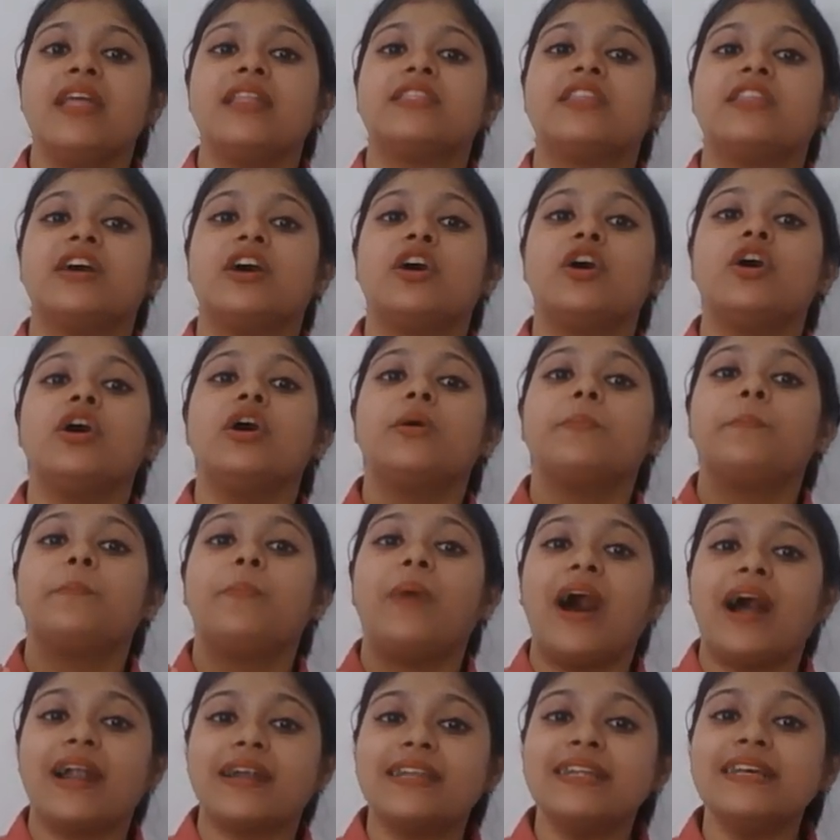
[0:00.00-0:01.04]
the
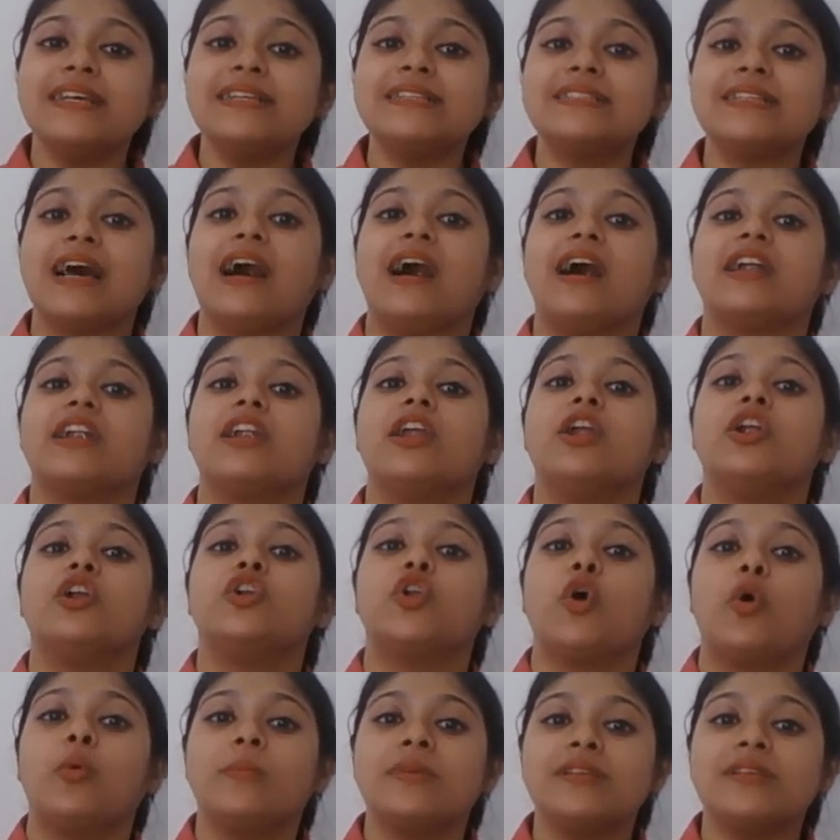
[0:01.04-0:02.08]
parties are
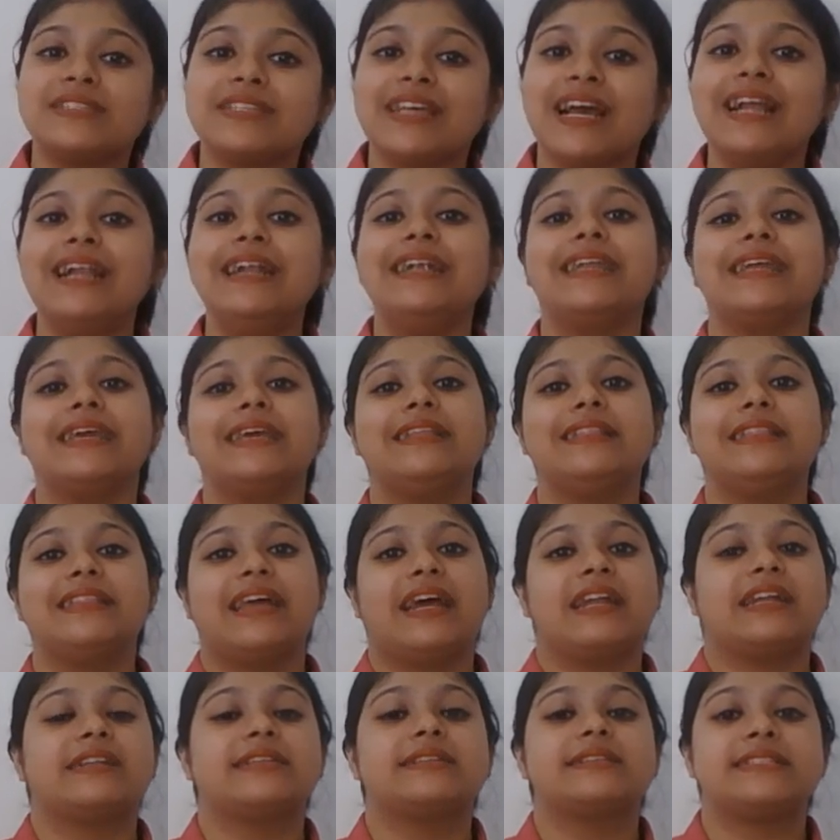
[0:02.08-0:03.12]
domiciled in
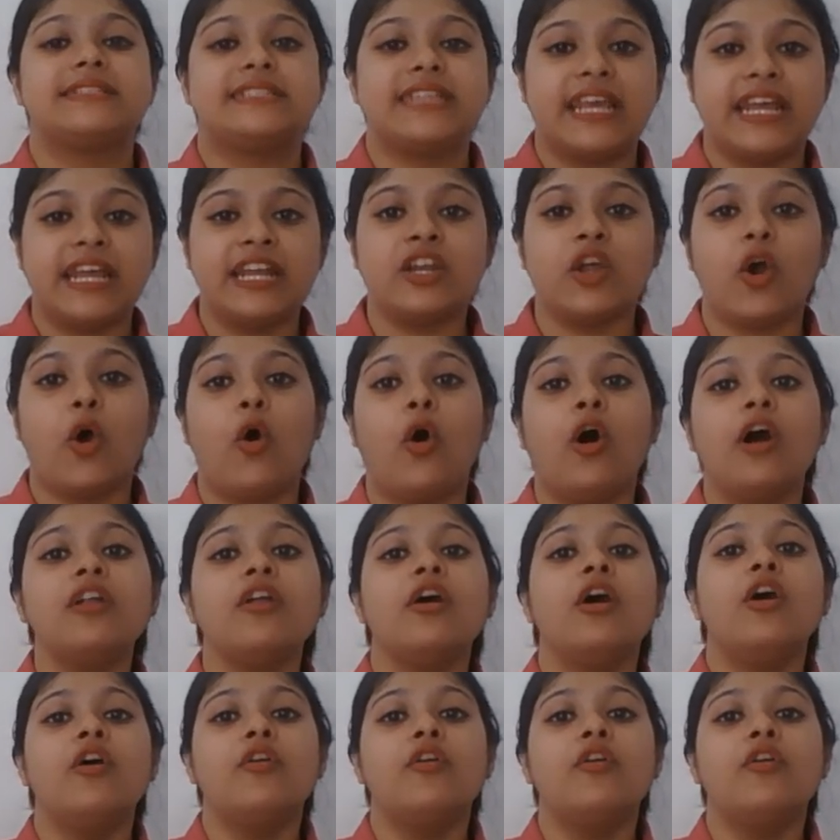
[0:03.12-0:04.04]
that state or